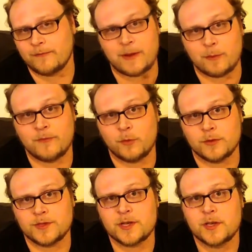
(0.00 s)
Fate
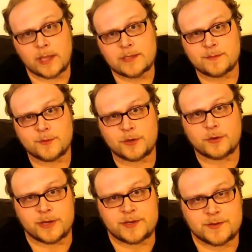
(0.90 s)
Reforged. And some
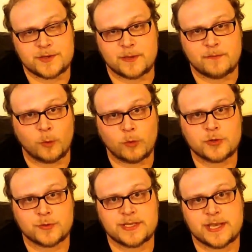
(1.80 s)
good creatures. You see
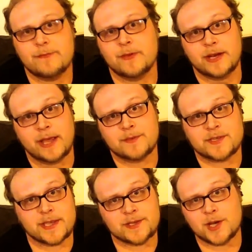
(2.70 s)
Vulturous Aven and
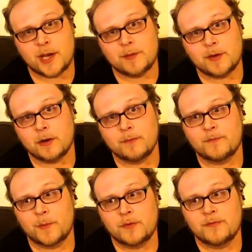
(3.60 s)
Ambuscade Shaman are
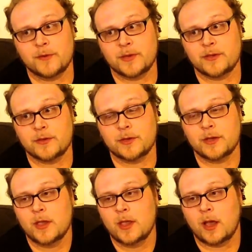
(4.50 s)
both very
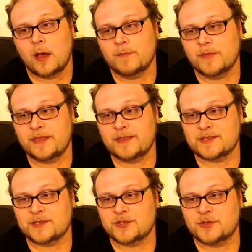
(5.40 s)
good. The thing
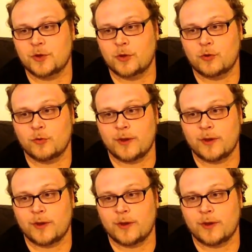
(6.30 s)
that's a pseudo